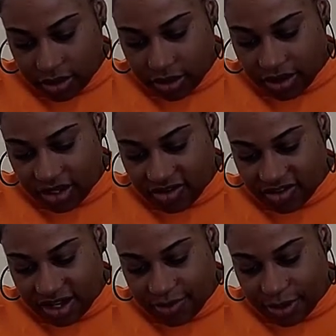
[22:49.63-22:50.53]
y'all, they
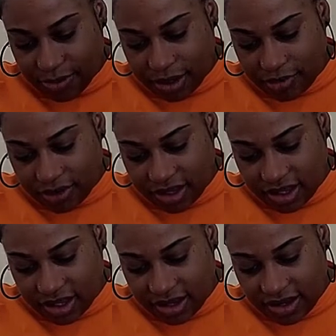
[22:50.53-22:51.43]
just tape up
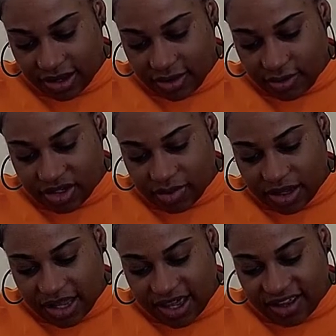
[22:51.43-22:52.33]
everything, which
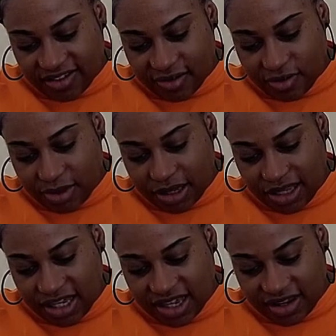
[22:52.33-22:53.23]
I'm glad because it will be
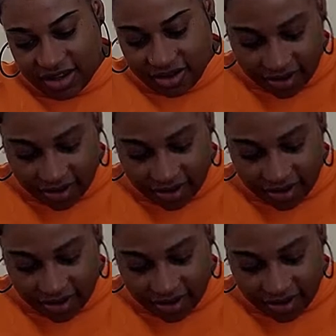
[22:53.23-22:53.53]
leaking,